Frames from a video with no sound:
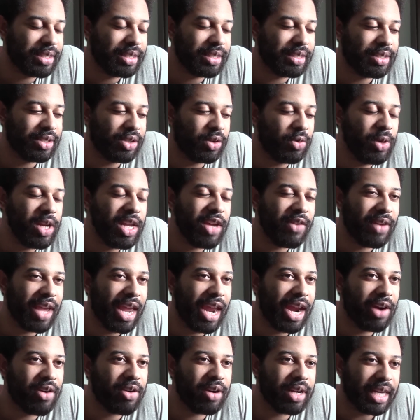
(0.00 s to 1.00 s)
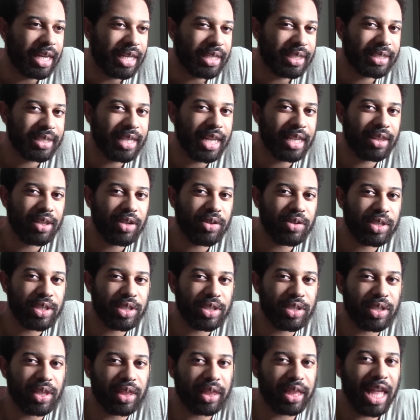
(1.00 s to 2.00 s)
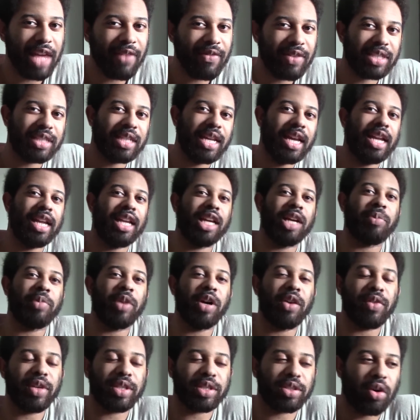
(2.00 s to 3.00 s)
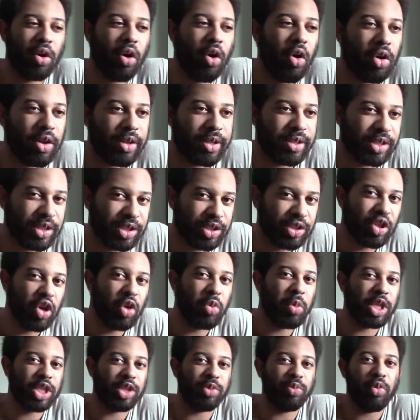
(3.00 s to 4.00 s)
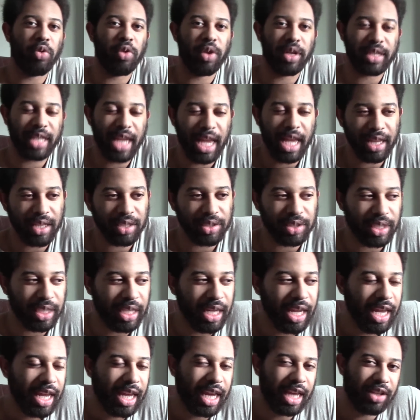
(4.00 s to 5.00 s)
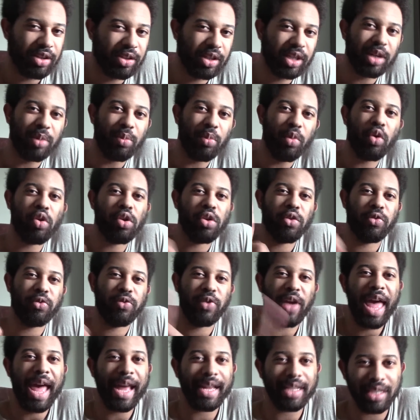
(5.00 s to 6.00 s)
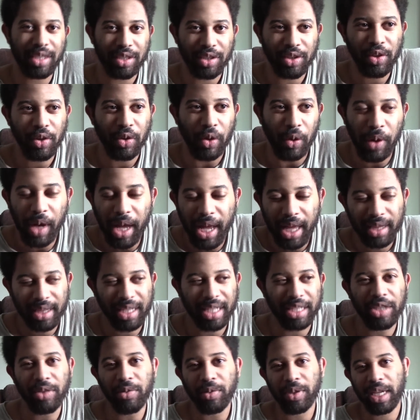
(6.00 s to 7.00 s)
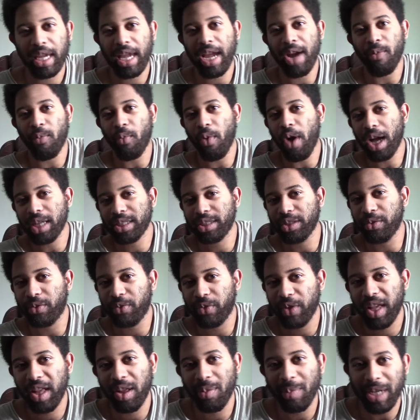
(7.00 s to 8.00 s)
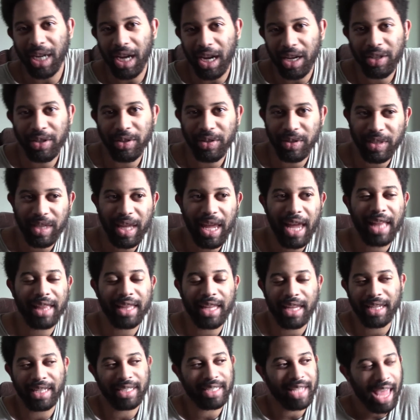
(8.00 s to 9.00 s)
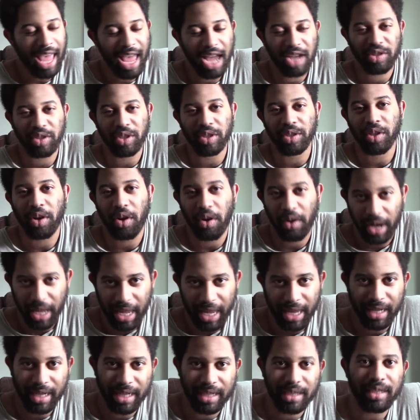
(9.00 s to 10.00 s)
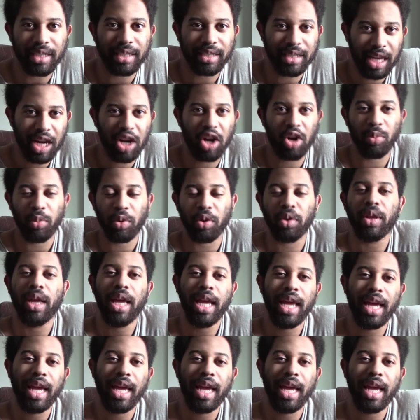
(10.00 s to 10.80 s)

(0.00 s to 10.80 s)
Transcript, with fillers: degree of arrogance that they're just levitating above us all. They're just so much more intelligent, and they're going to moral fag to you like you can't watch a film and understand that his actions are heinous and terrible